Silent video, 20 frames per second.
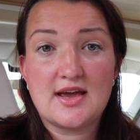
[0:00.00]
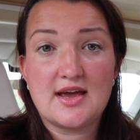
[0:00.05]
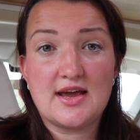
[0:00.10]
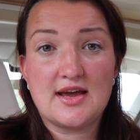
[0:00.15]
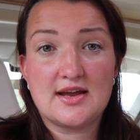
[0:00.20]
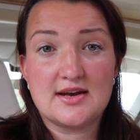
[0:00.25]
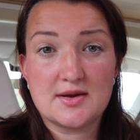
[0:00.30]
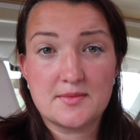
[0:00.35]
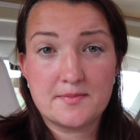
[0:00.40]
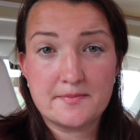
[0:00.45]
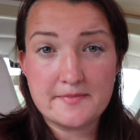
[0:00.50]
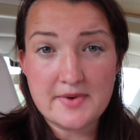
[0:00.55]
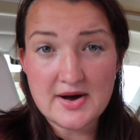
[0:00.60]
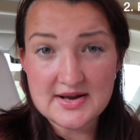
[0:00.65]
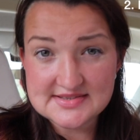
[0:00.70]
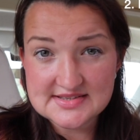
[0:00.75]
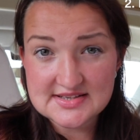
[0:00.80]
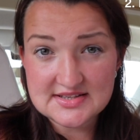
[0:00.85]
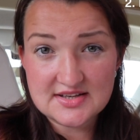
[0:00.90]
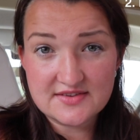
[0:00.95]
in a
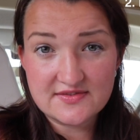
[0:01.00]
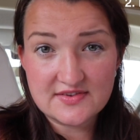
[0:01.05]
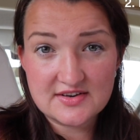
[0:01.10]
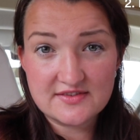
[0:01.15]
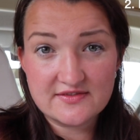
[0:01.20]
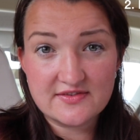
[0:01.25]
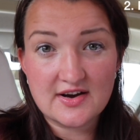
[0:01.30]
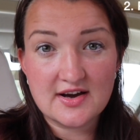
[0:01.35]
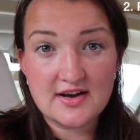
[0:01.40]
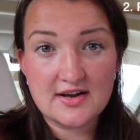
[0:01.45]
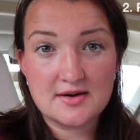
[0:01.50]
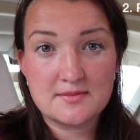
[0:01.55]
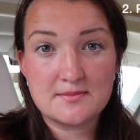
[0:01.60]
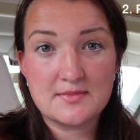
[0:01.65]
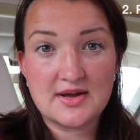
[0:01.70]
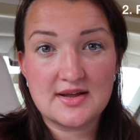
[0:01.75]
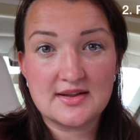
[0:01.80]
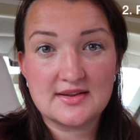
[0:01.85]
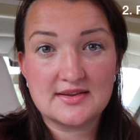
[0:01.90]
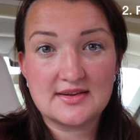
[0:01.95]
positive
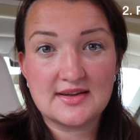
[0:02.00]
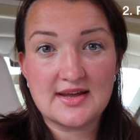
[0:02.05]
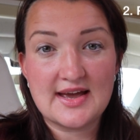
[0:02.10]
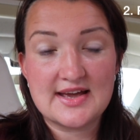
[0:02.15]
environment